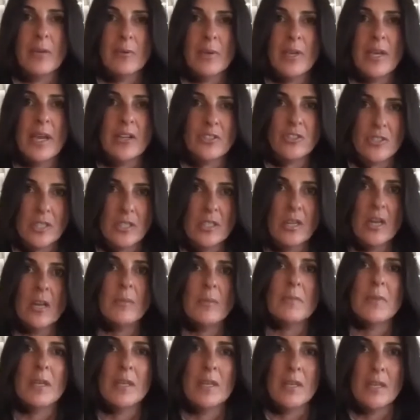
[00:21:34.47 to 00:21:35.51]
We actually
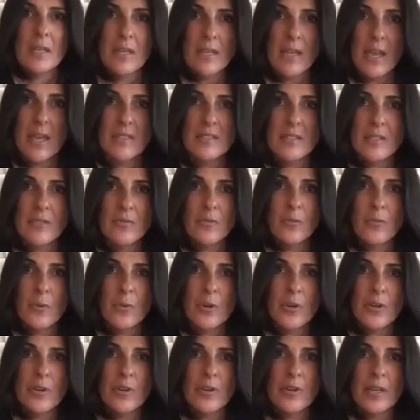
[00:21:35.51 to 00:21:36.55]
come in as if
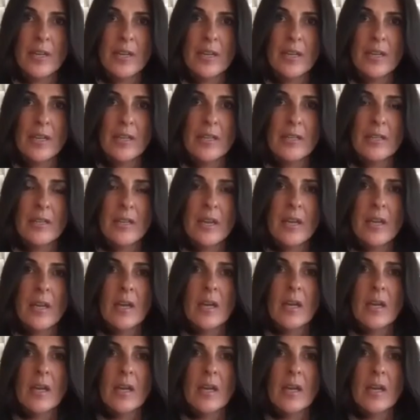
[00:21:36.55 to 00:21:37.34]
we